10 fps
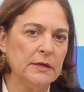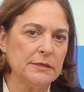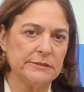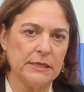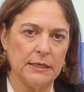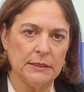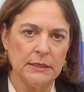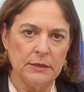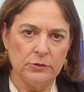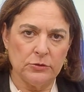is that
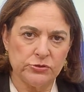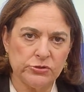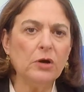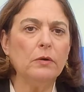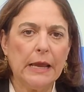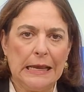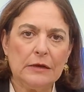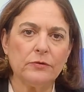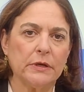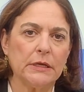they're so
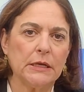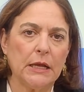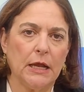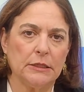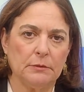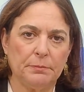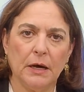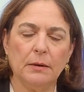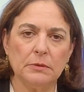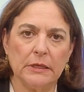angry at the
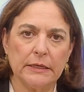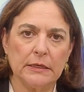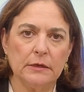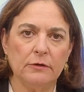public